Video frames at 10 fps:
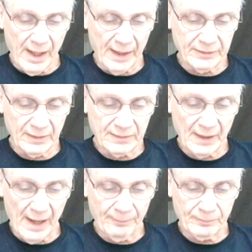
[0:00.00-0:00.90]
and to
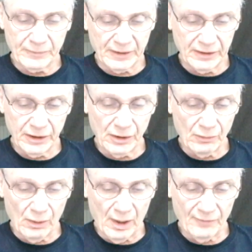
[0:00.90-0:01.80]
top the
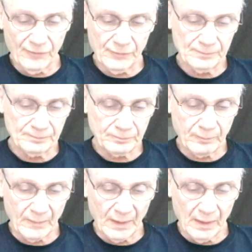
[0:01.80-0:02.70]
year off,
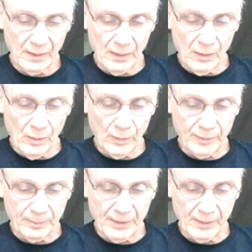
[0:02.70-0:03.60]

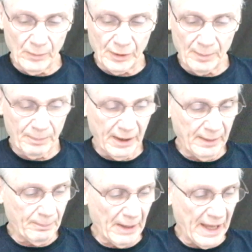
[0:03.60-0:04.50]
With, with a
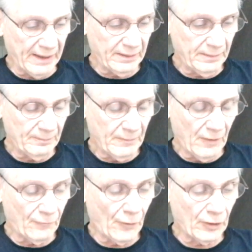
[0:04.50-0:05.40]
big bang,
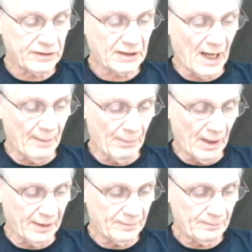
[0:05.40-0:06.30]
first
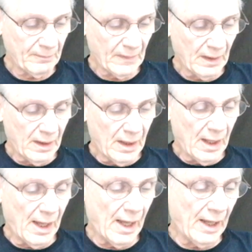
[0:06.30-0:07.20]
combine.
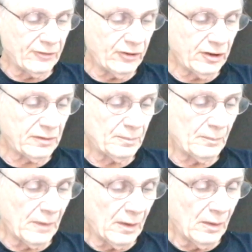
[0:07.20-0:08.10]
I just
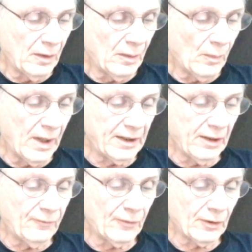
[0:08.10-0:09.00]

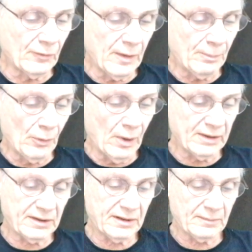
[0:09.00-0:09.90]
waiting for the
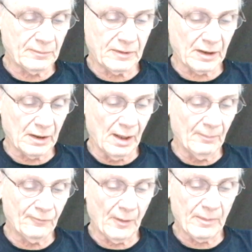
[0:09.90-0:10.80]
reports to
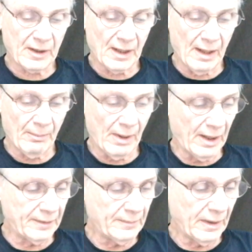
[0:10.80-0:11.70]
come from the
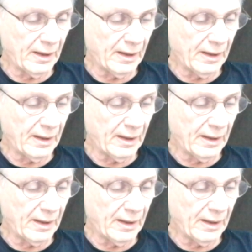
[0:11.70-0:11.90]
combine